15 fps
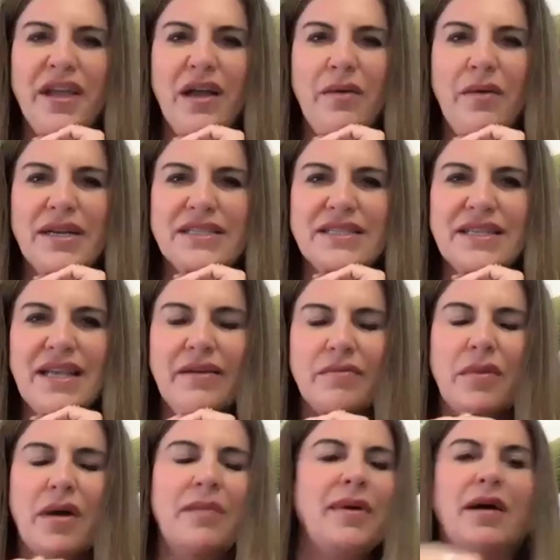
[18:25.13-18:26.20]
thing I want to say
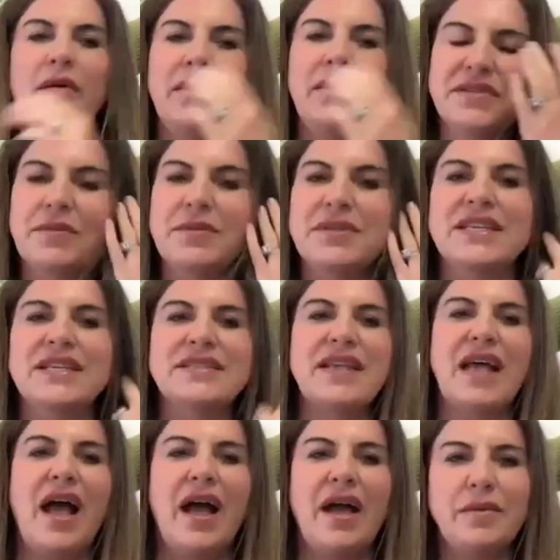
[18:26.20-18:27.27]
about if someone says,
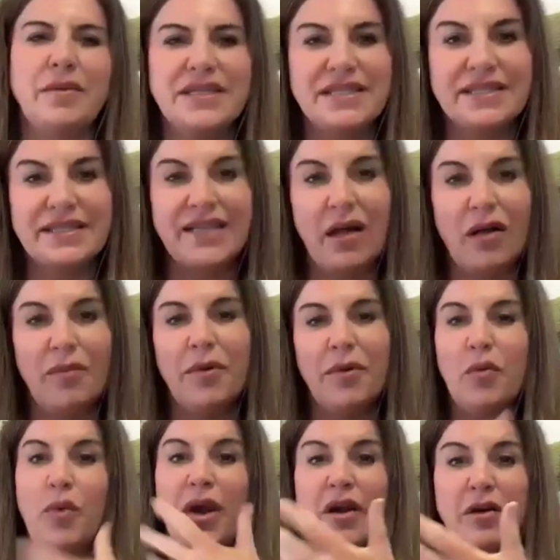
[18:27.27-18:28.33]
I would sell,
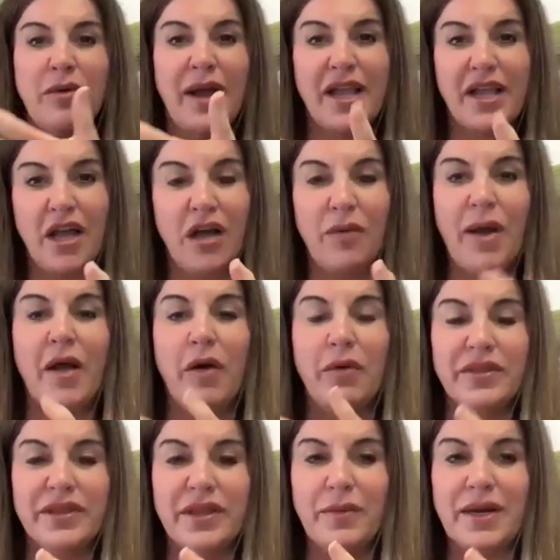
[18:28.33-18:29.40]
but where do I go? I
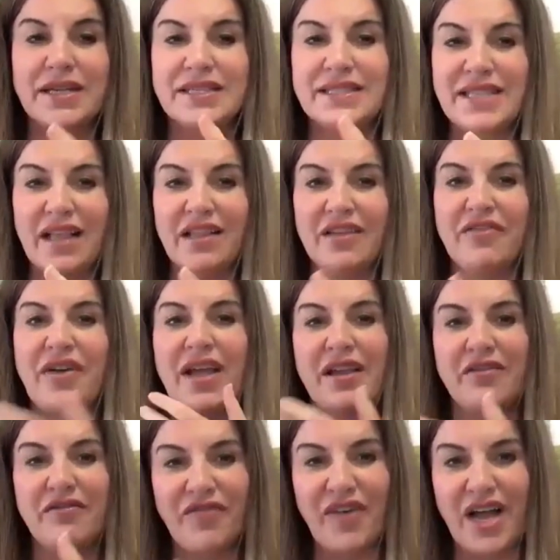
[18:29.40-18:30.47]
only want to sell if I
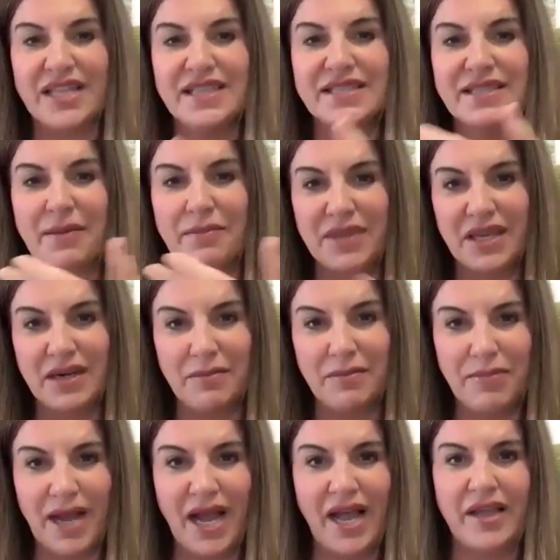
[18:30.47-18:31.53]
can find something to
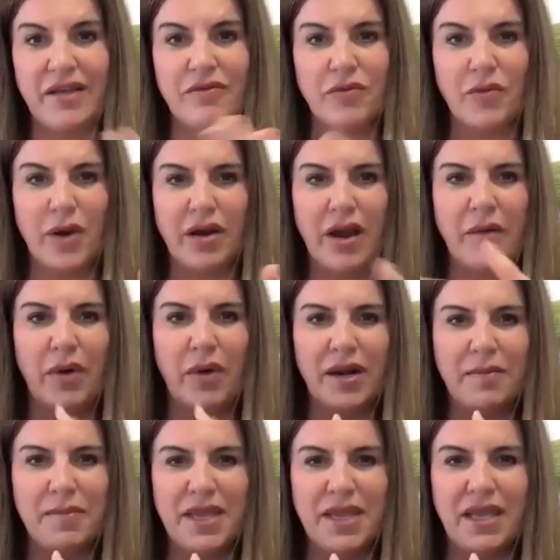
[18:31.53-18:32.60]
buy of where I want
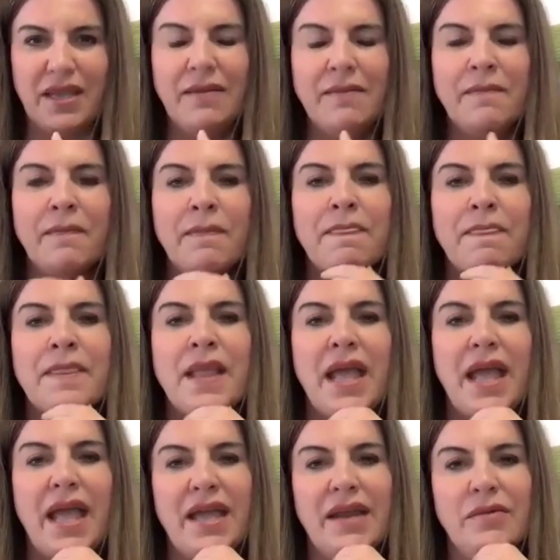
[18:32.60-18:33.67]
to be.
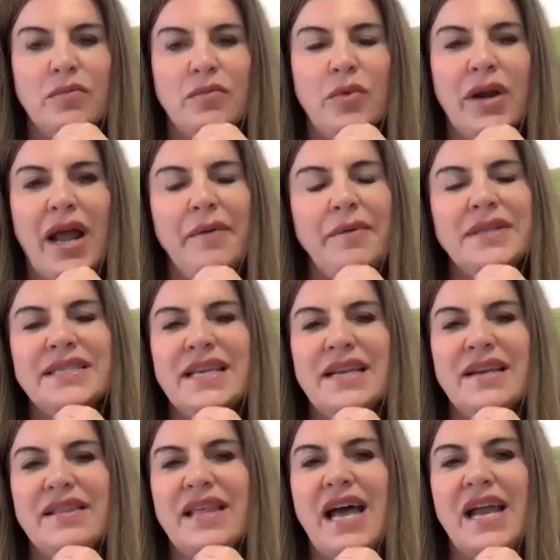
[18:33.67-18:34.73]
And what I would say
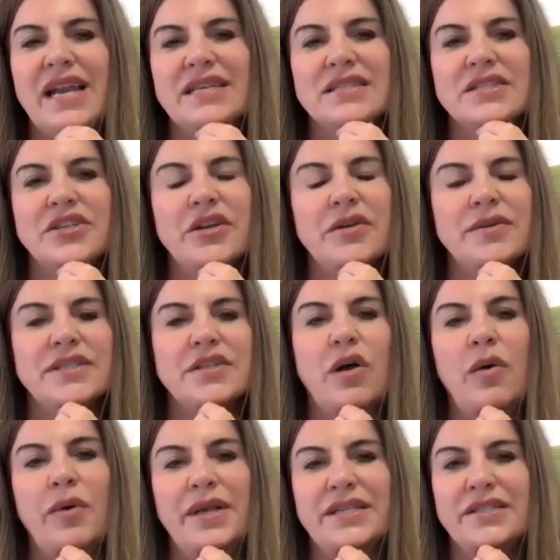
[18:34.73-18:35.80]
to that is, you know, it's
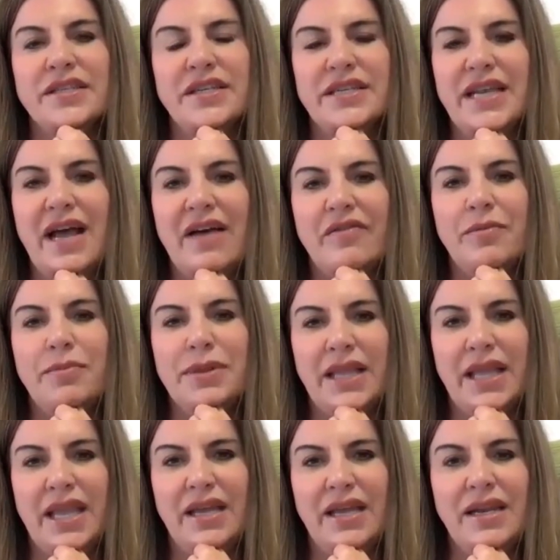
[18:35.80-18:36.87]
always good to have a
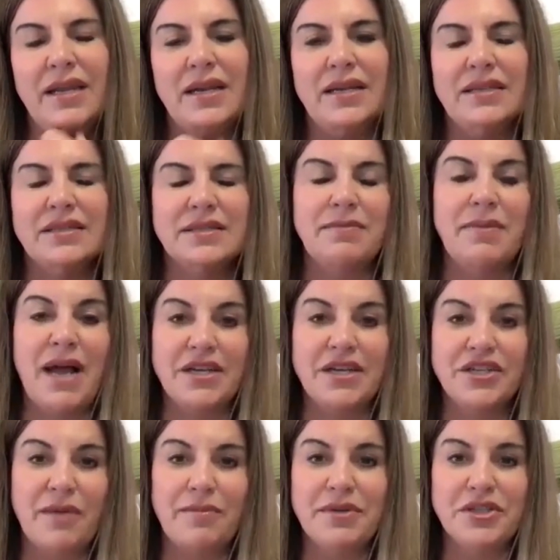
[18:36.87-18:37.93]
plan. And it's my
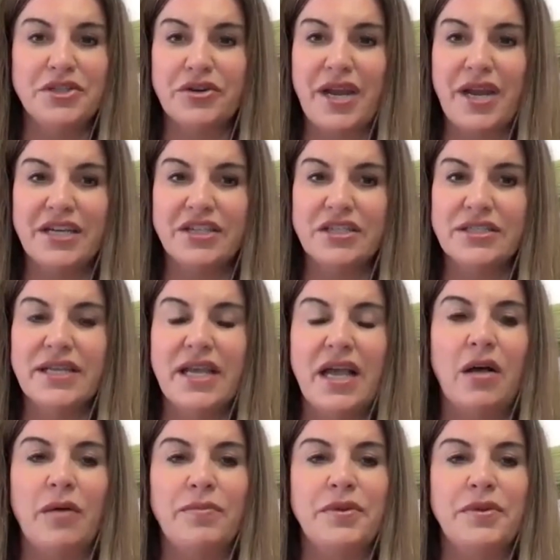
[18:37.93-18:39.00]
job as your agent to
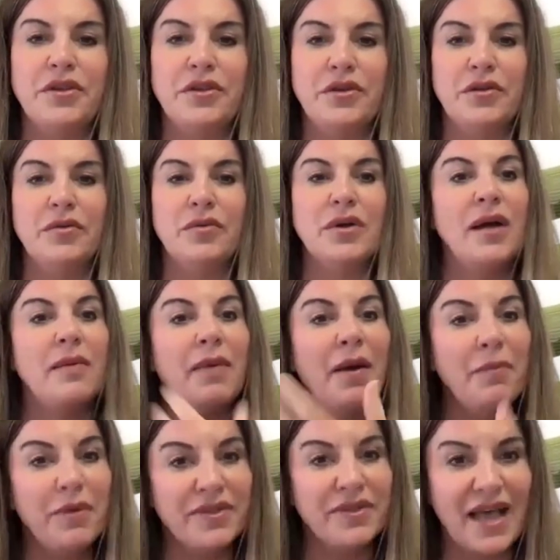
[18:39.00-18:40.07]
help you come
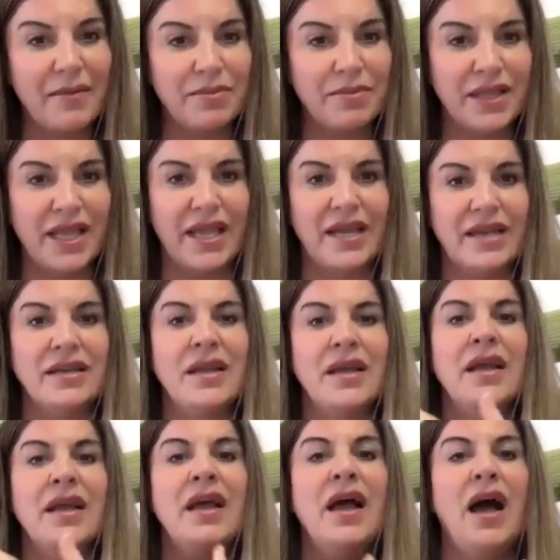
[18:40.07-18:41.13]
up with that right. plan.
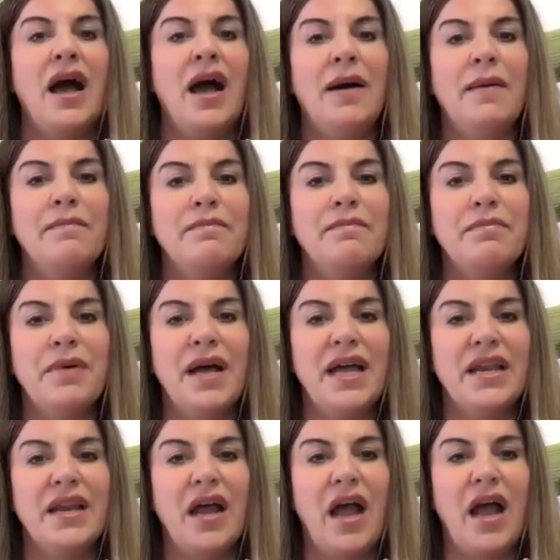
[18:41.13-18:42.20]
Um,
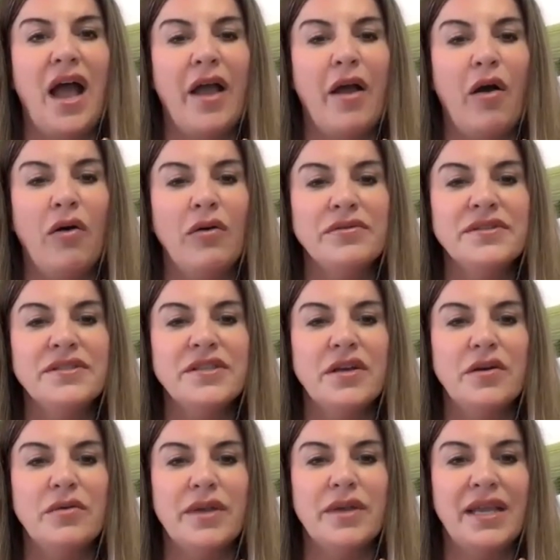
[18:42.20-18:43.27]
but I
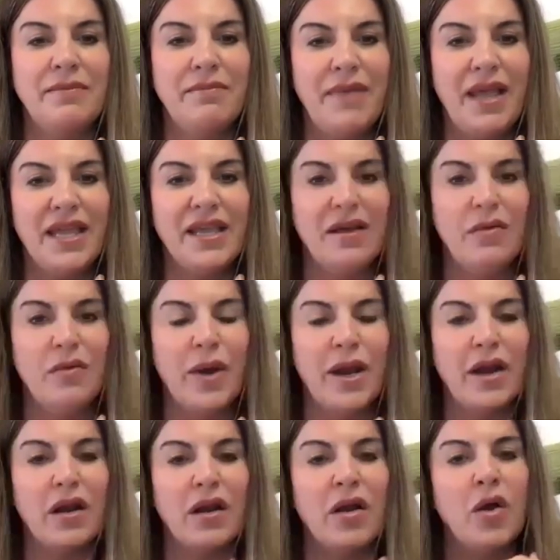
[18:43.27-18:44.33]
also can make it
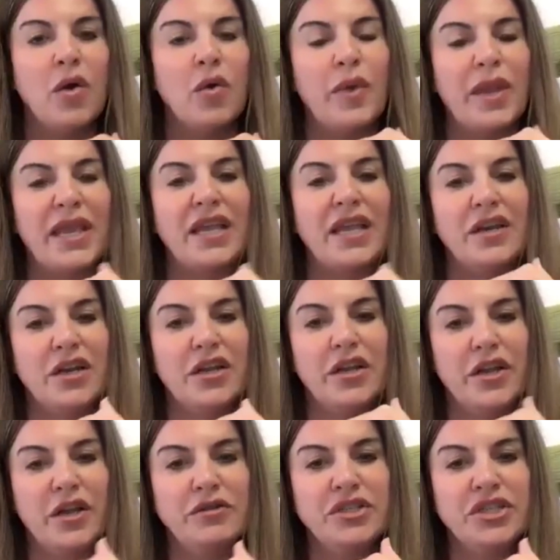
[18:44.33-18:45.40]
where we can
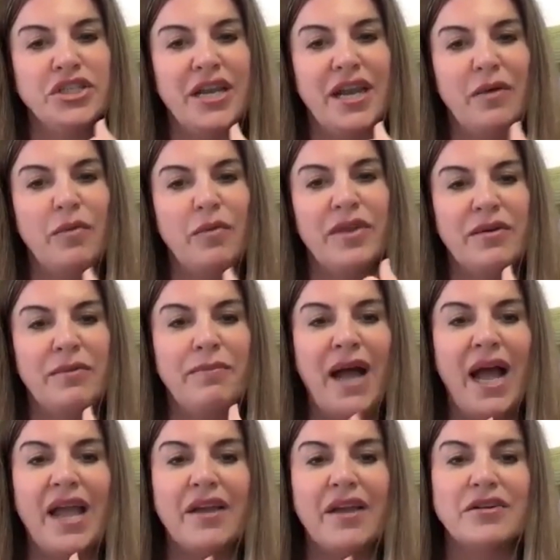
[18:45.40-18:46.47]
negotiate with a
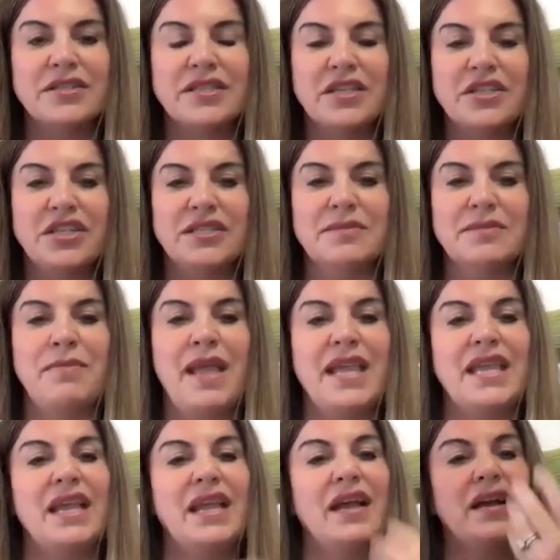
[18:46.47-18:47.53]
buyer, such as
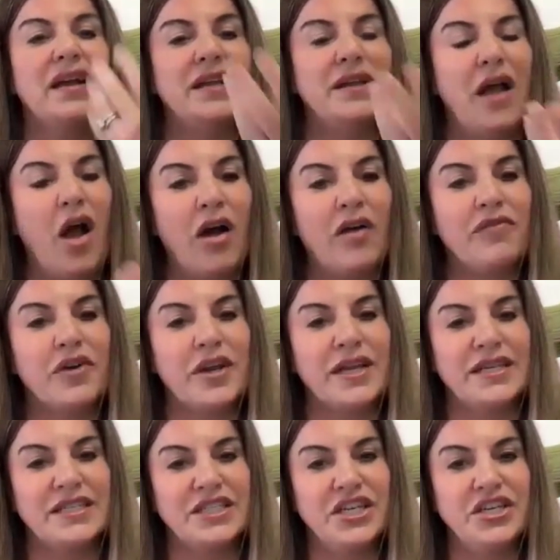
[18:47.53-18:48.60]
making a offer
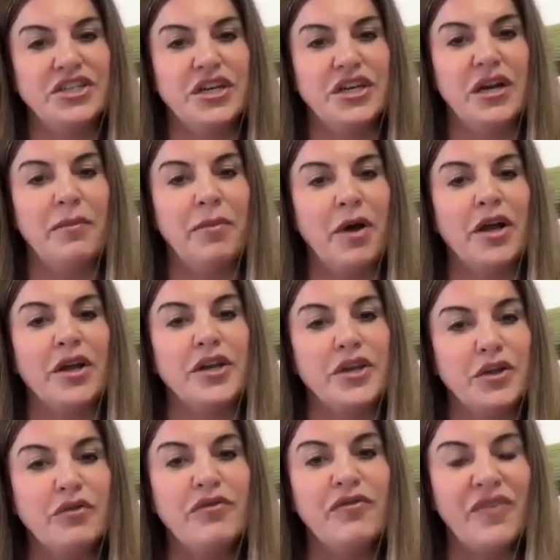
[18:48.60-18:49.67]
contingent upon
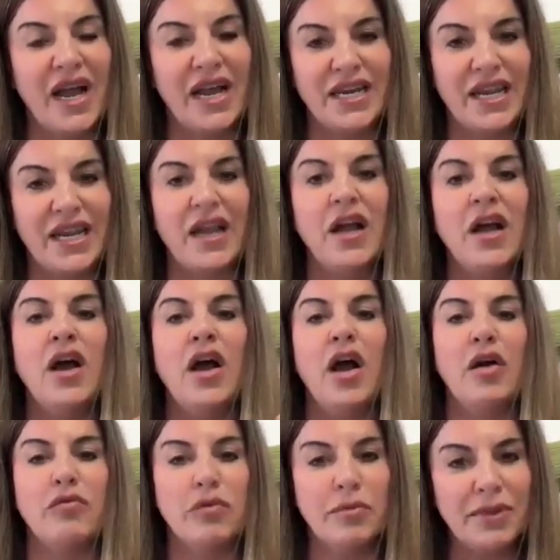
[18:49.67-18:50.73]
you finding
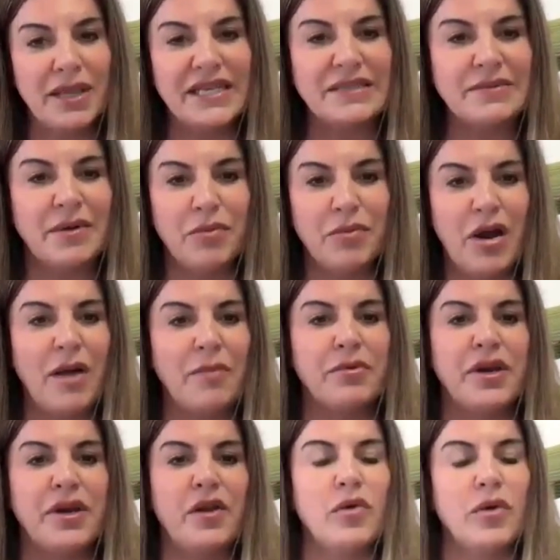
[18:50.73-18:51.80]
a Correct. replacement
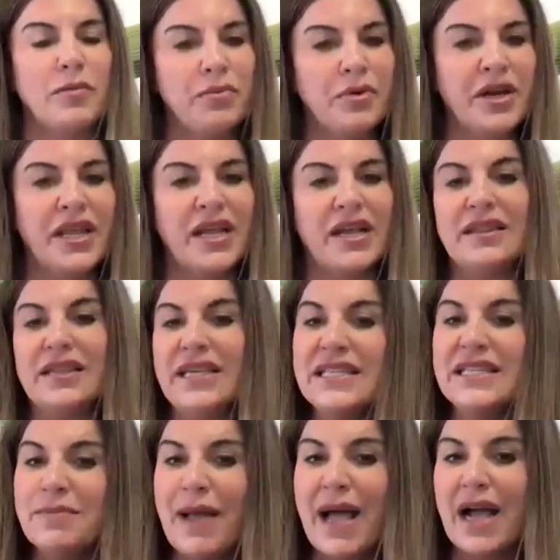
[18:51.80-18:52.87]
property or putting a
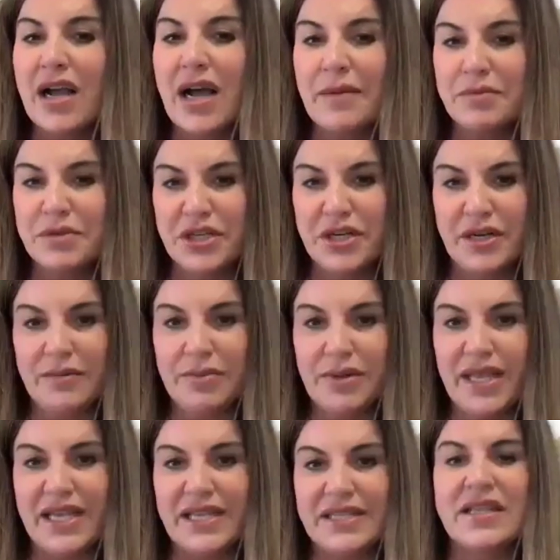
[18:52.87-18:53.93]
lease back option in
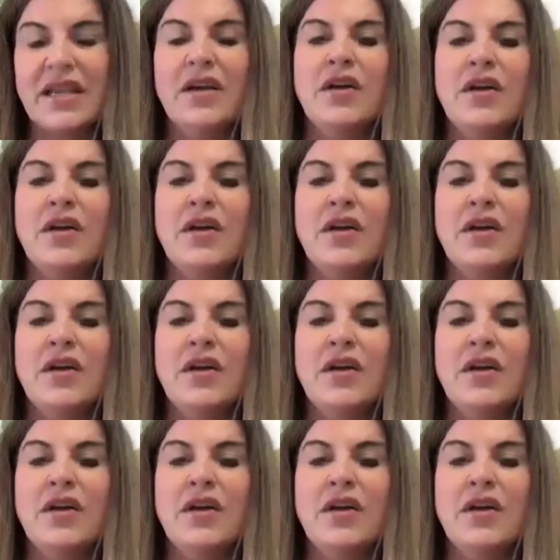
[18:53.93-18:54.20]
place